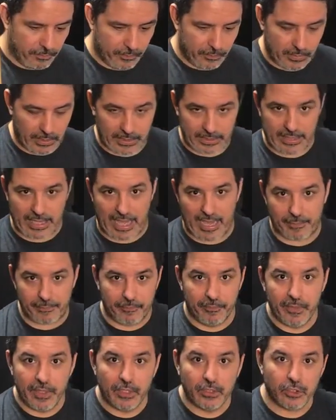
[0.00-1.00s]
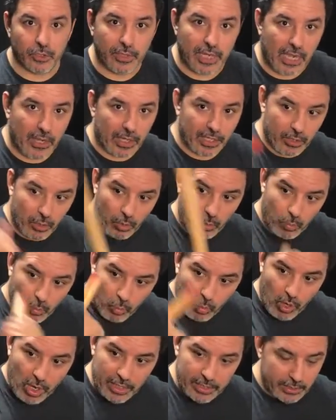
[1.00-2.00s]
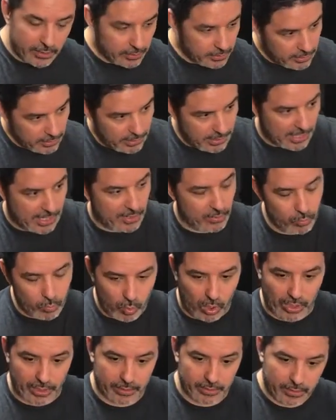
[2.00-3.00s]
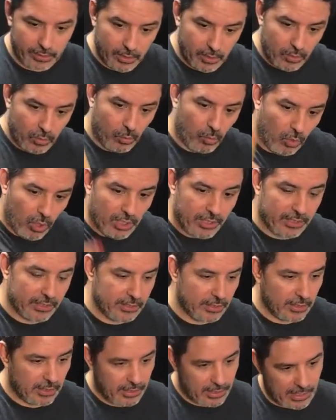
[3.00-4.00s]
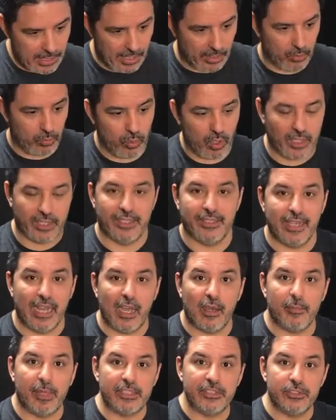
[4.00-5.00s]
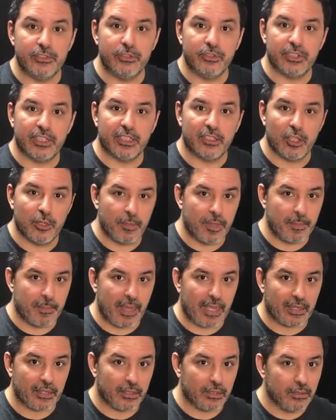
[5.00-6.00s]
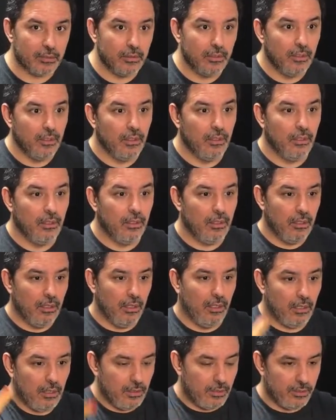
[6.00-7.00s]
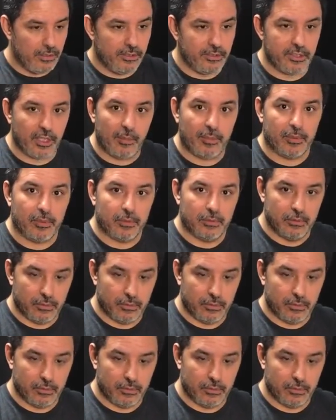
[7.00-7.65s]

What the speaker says: Like that. So now I go 1 and 1, 1 and 1. Now my students get a little bit better. Double,